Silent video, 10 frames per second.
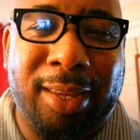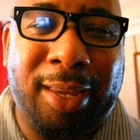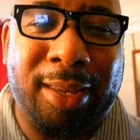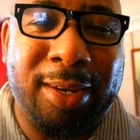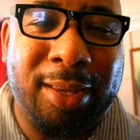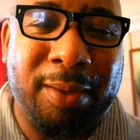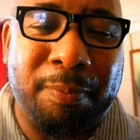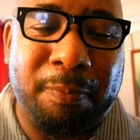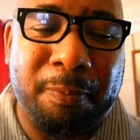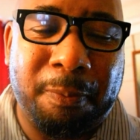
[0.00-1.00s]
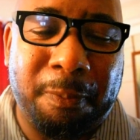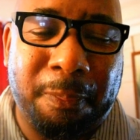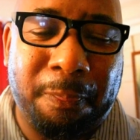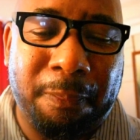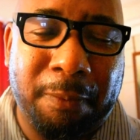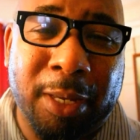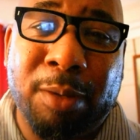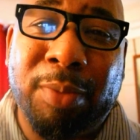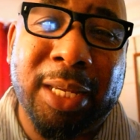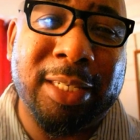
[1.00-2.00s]
And in
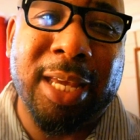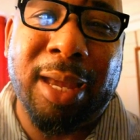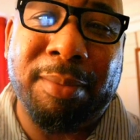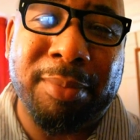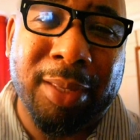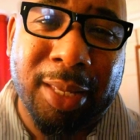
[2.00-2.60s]
the meantime,